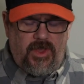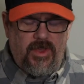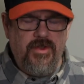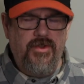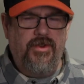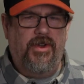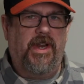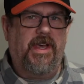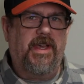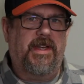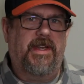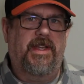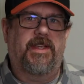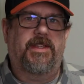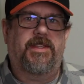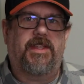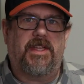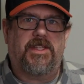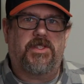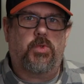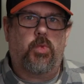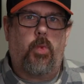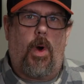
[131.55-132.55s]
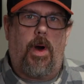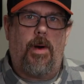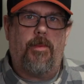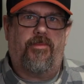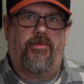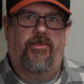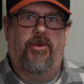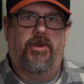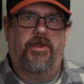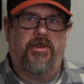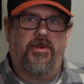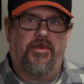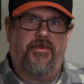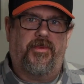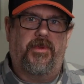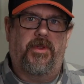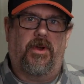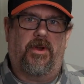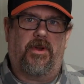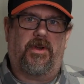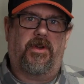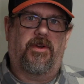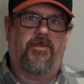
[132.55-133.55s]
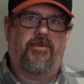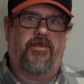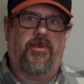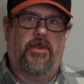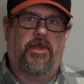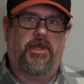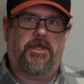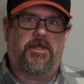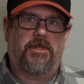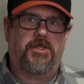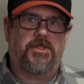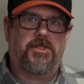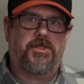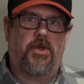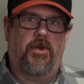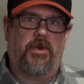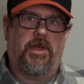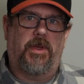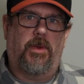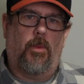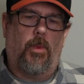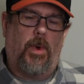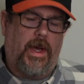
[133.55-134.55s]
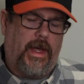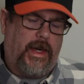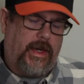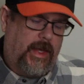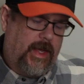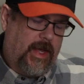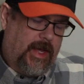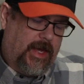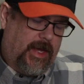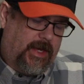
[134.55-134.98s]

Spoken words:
you're not gonna get that swamp foot. Your feet aren't gonna feel like they're soaking wet.